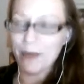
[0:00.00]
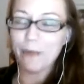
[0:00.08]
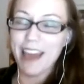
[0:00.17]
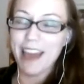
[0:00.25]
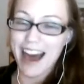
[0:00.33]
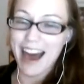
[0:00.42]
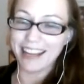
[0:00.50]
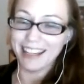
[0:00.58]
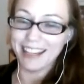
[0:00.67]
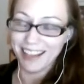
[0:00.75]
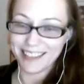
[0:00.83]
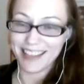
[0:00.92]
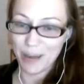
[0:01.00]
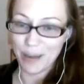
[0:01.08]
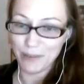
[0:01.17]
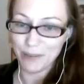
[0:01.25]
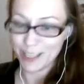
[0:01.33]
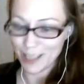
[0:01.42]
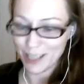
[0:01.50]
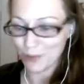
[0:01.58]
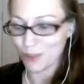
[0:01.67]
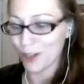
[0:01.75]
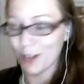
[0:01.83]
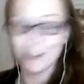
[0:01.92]
be added on top of this. I'm
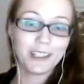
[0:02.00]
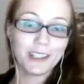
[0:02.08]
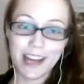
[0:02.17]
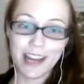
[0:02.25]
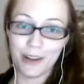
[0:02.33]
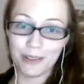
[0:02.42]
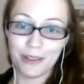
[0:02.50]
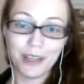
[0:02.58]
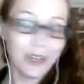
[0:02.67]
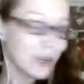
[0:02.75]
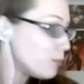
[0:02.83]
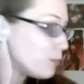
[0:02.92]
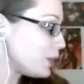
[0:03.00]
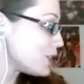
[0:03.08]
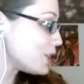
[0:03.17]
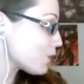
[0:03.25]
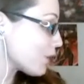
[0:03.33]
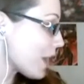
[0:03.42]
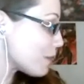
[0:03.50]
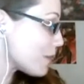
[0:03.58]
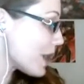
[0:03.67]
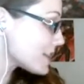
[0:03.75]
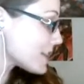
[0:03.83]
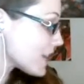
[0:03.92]
still hunting down beads for that
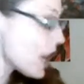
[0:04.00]
mess.